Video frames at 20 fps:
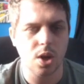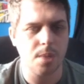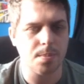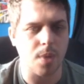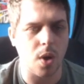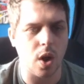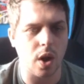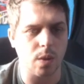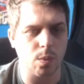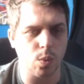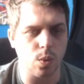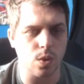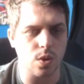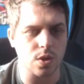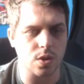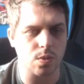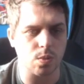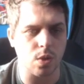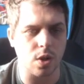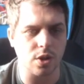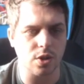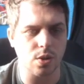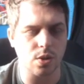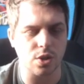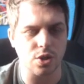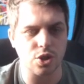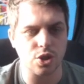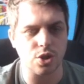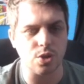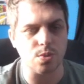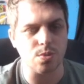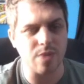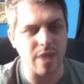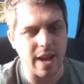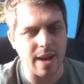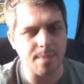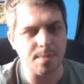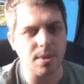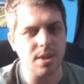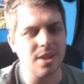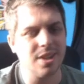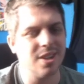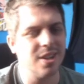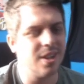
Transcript: behind walls while you can shoot them.